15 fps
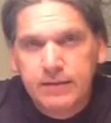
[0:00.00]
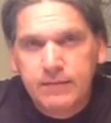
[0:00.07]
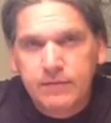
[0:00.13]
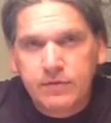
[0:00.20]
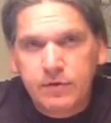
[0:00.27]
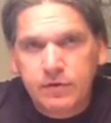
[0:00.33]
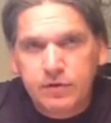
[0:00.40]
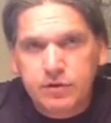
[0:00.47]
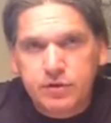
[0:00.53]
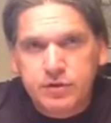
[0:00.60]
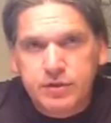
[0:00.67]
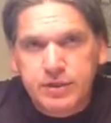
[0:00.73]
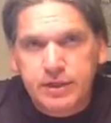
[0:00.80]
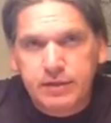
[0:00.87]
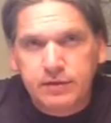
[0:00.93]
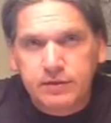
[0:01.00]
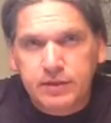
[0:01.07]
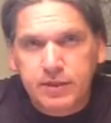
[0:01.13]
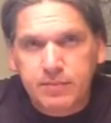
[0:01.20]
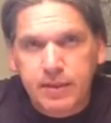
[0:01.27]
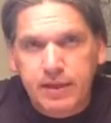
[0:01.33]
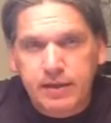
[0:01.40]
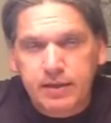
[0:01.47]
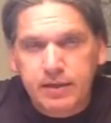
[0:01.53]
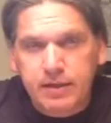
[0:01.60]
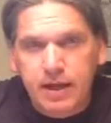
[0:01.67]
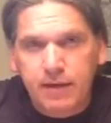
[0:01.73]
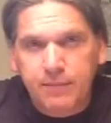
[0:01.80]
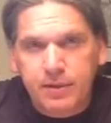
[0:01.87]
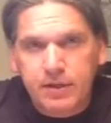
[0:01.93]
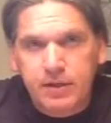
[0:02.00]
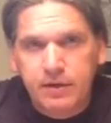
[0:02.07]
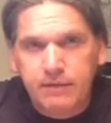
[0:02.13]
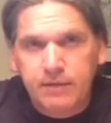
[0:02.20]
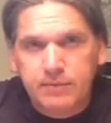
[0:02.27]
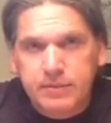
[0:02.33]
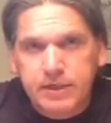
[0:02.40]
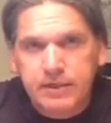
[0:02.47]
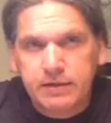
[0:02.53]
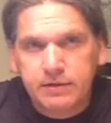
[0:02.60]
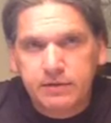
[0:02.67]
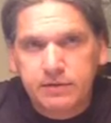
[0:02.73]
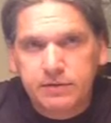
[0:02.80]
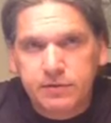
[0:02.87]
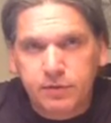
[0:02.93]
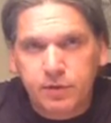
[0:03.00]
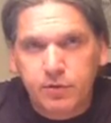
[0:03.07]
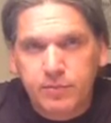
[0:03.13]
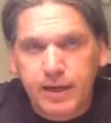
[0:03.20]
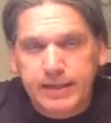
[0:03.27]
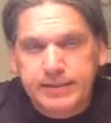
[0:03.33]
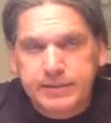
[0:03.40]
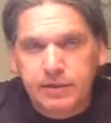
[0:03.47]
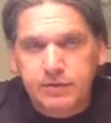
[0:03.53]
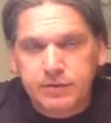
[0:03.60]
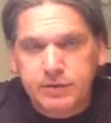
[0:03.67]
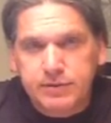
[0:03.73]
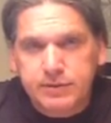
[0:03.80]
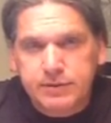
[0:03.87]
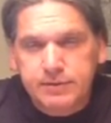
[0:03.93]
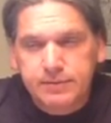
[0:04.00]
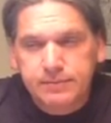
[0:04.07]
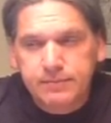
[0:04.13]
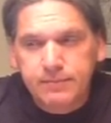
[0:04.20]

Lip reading: so that your cells can make a copy of themselves through mitosis.